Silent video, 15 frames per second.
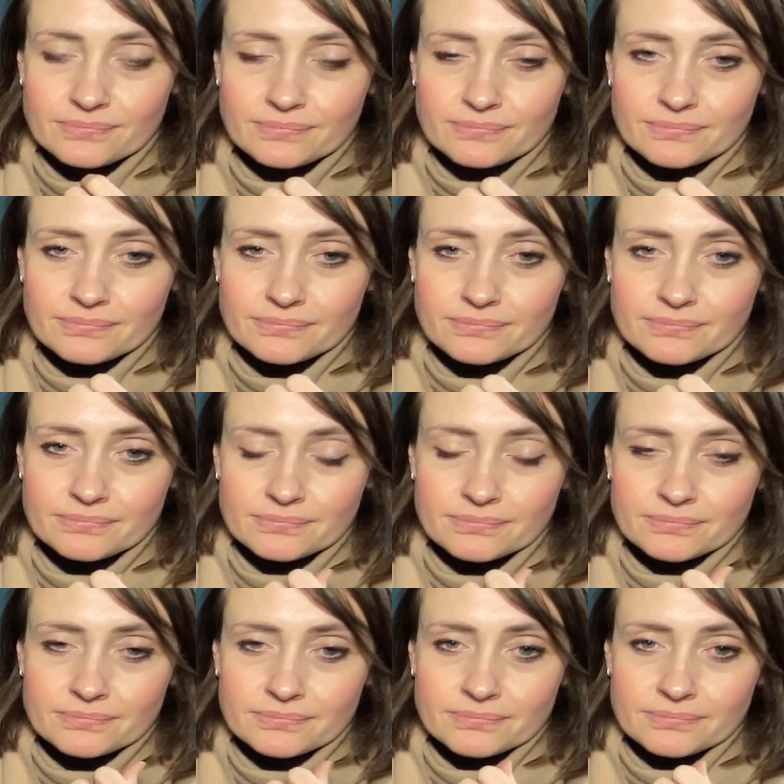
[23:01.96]

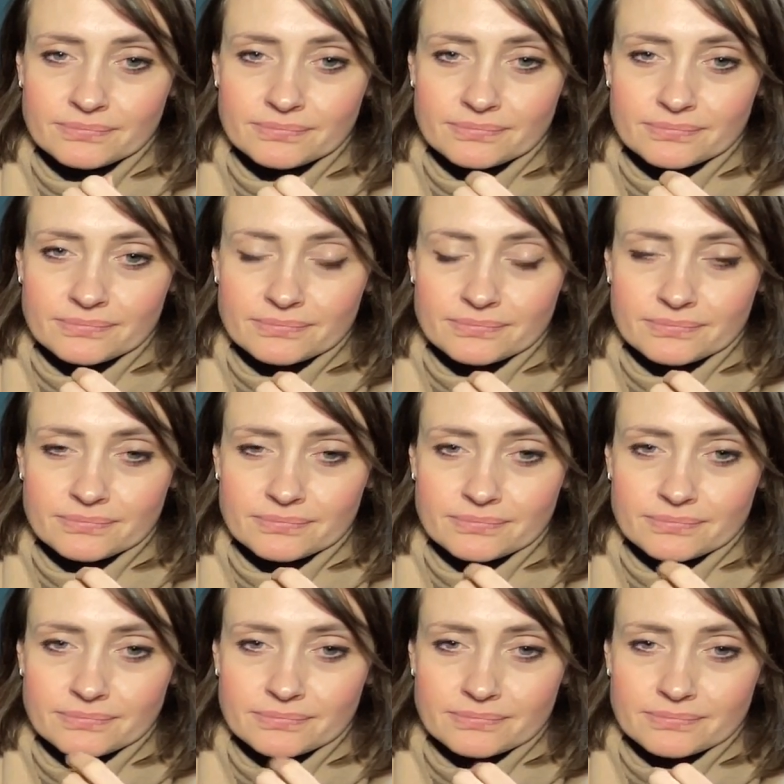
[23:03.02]

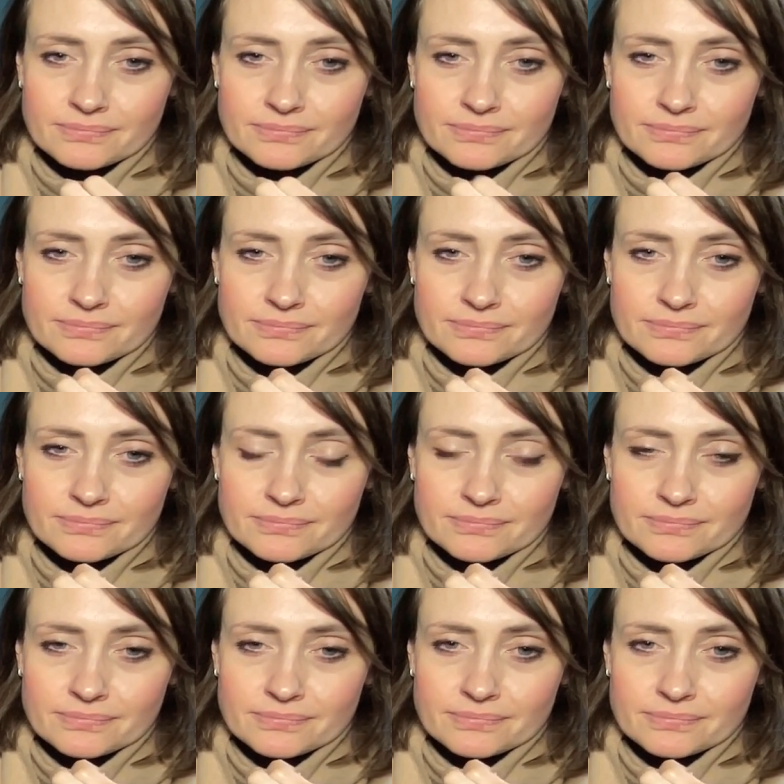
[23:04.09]

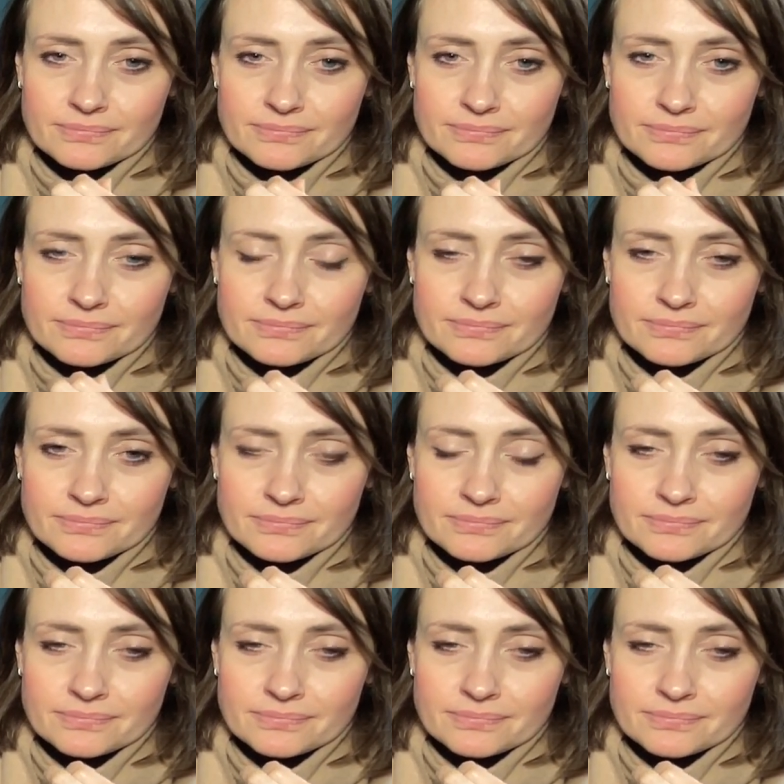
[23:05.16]
This person isn't speaking.